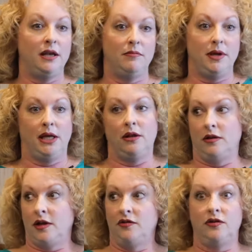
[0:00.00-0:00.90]
can mean
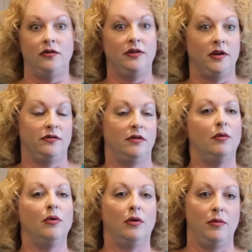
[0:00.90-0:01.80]
the associates
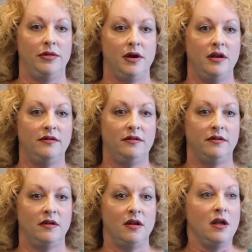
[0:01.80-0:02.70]
that work with
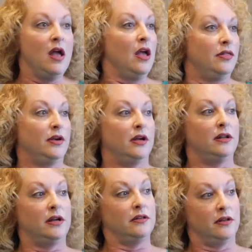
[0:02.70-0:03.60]
us, the,
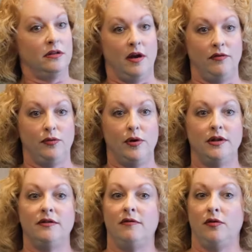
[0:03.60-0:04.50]
the loved
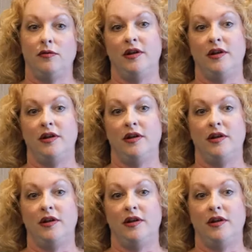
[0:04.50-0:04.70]
ones of the